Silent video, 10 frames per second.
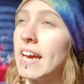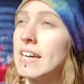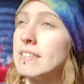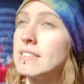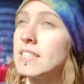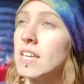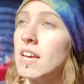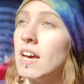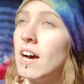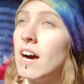and,
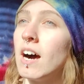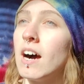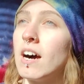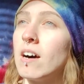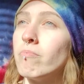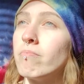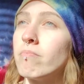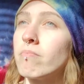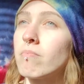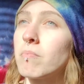so